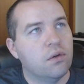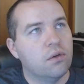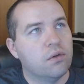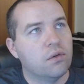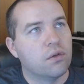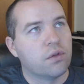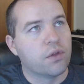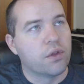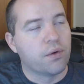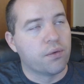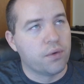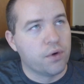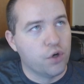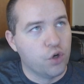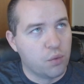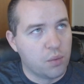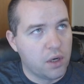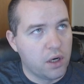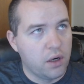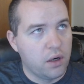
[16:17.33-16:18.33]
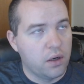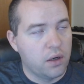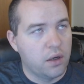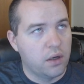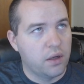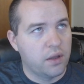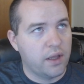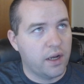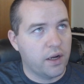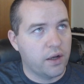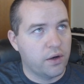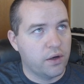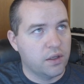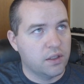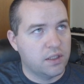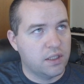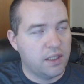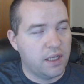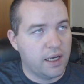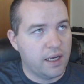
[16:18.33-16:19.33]
the rumor that I heard
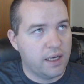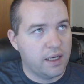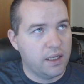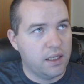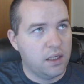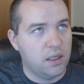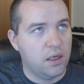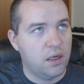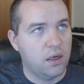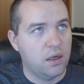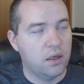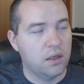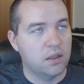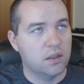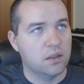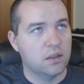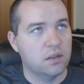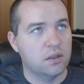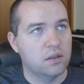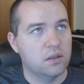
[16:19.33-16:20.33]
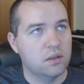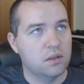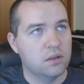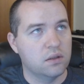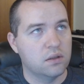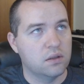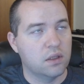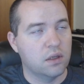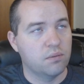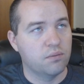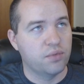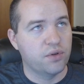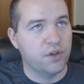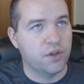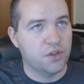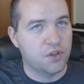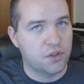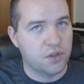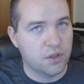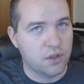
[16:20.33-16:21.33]
today, and I'm pretty
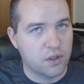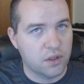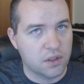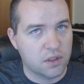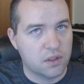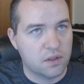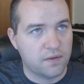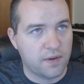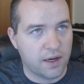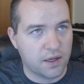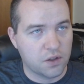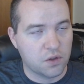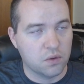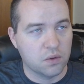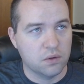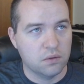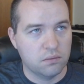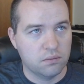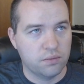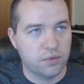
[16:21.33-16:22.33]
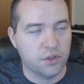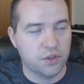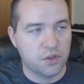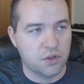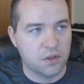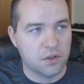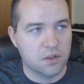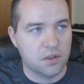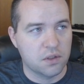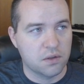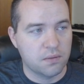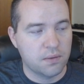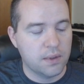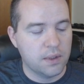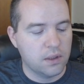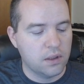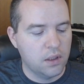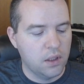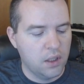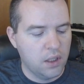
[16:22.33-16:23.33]
sure it's factual, pretty sure this is
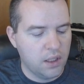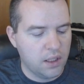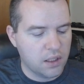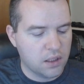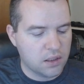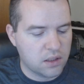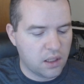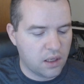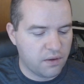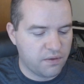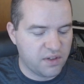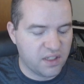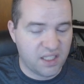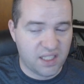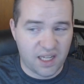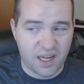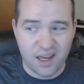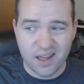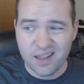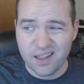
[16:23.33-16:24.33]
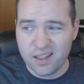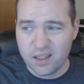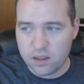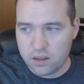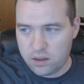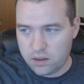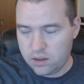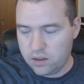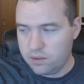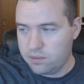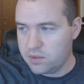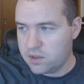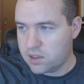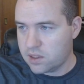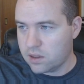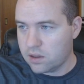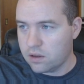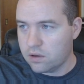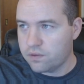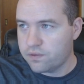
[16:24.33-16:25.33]
real, is that Vitalik
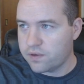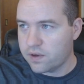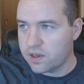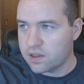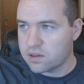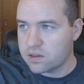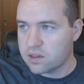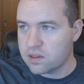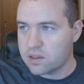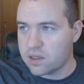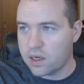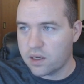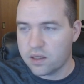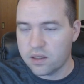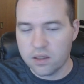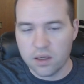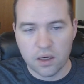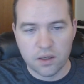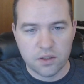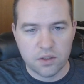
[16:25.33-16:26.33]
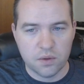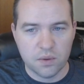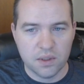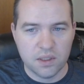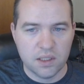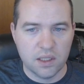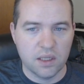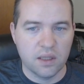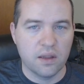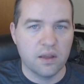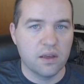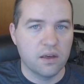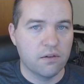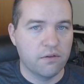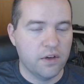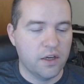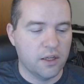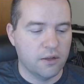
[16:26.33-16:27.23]
himself has decided not to attend the event.